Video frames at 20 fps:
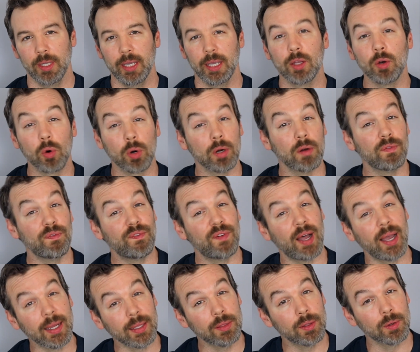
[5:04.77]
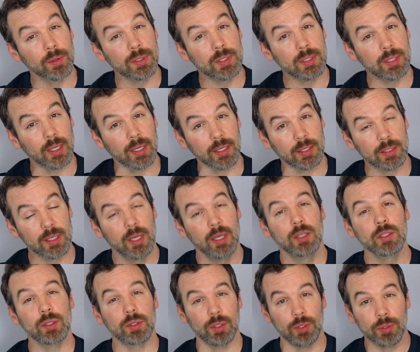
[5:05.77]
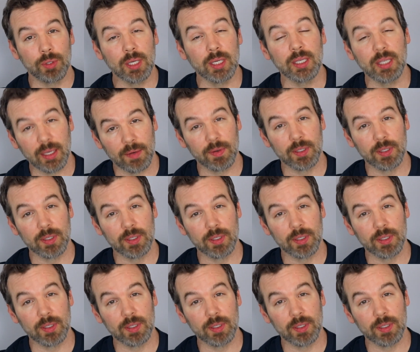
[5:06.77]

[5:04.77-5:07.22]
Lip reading: in order to find those things so that you can give